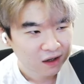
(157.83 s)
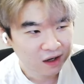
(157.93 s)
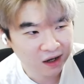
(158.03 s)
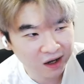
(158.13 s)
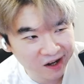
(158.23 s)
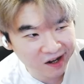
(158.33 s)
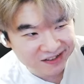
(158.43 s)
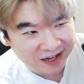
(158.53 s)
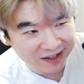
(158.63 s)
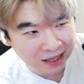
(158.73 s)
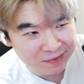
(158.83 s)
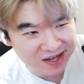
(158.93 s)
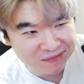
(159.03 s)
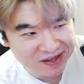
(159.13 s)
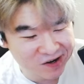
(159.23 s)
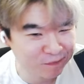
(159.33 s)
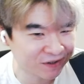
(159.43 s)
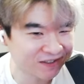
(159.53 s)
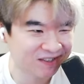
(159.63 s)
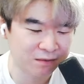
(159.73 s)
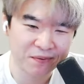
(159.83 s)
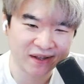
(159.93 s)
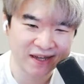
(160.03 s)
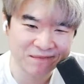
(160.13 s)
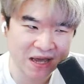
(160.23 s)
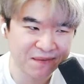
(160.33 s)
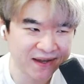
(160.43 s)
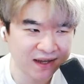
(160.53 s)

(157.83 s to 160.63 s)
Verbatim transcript: Takamiya Mio, presumably? Maybe?